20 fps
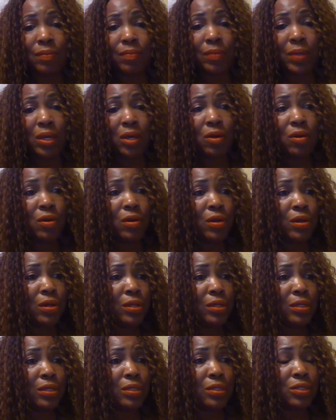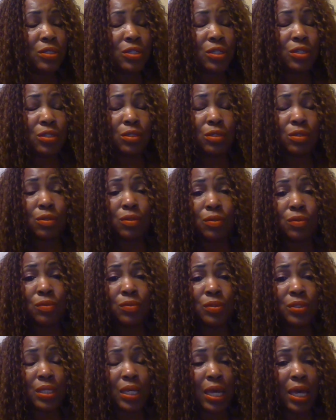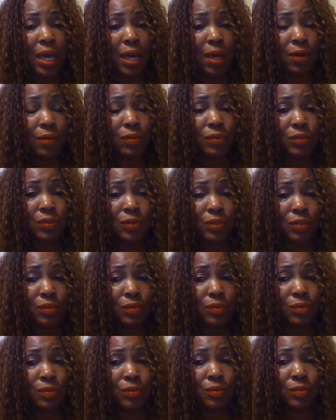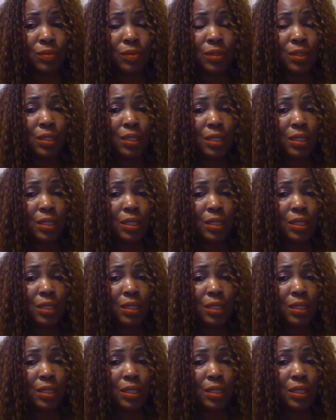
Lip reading: my heart just goes out to